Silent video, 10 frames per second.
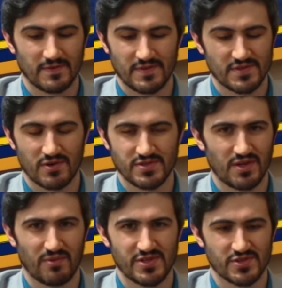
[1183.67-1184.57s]
always a
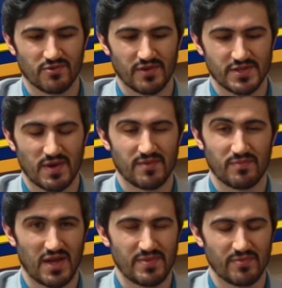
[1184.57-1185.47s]
double-edged sword. That's why a
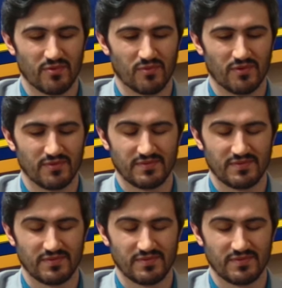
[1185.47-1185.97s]
lot of people